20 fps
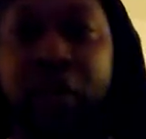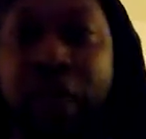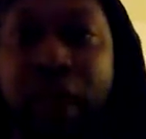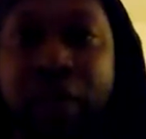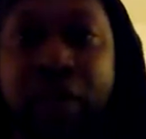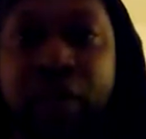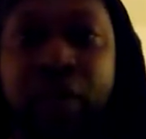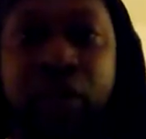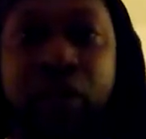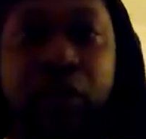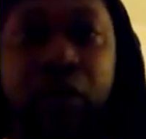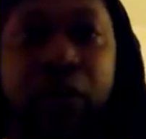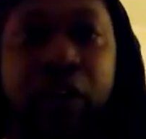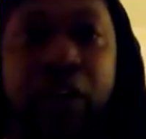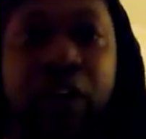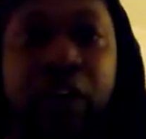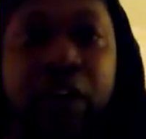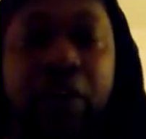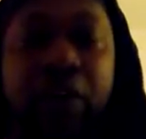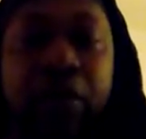my thoughts, for
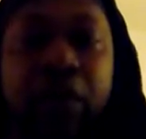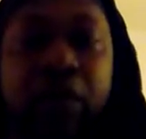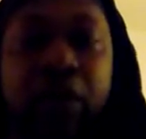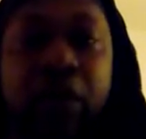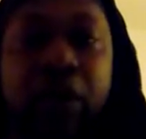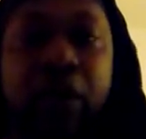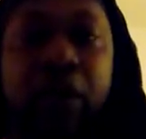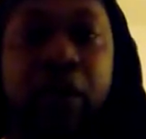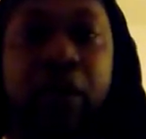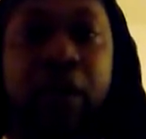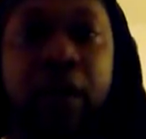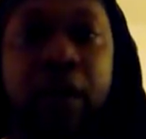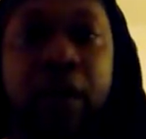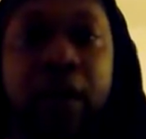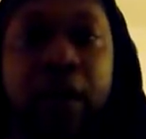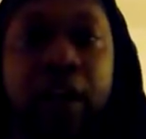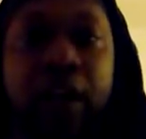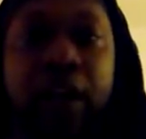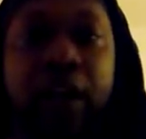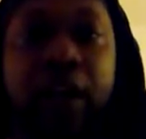example.
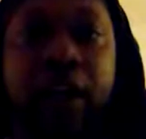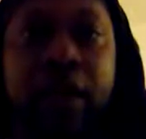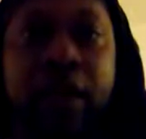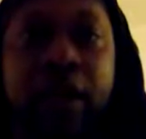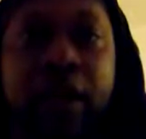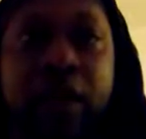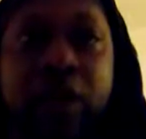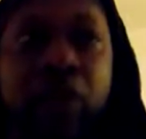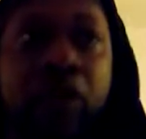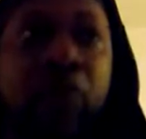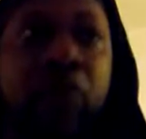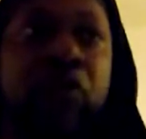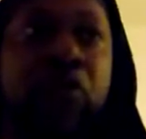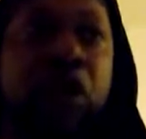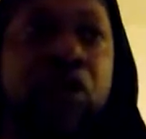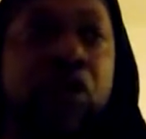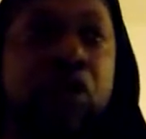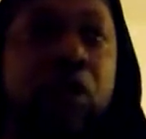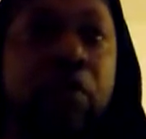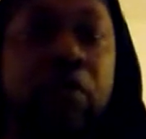Yeah, when I'm
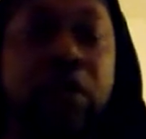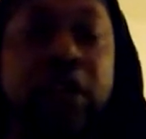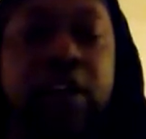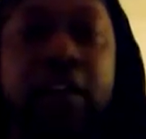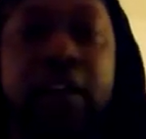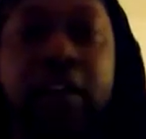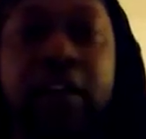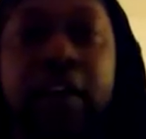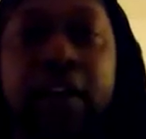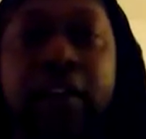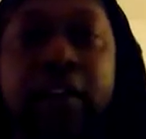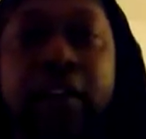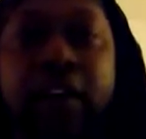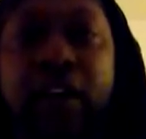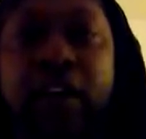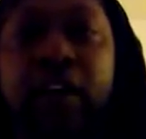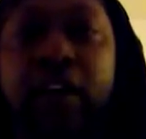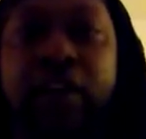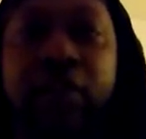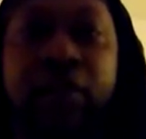trying to complete a task
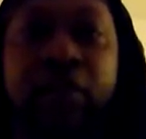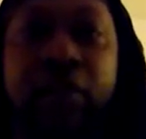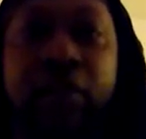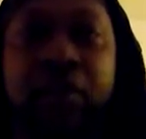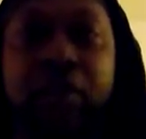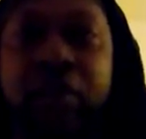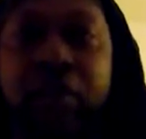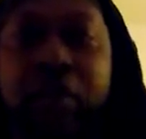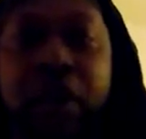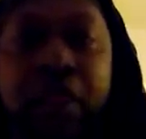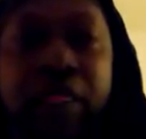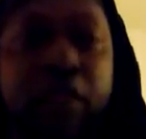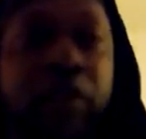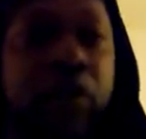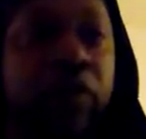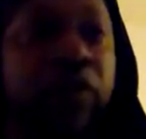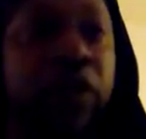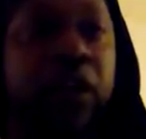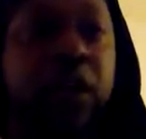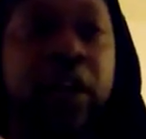and they suppress my
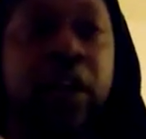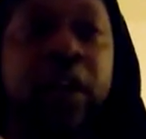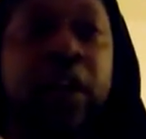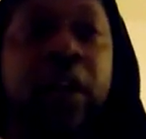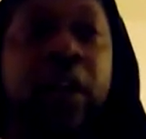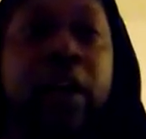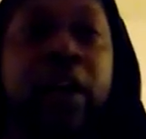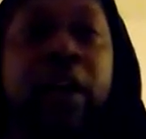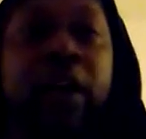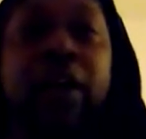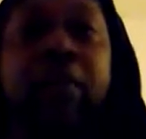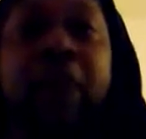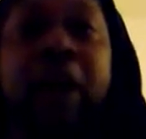thought. They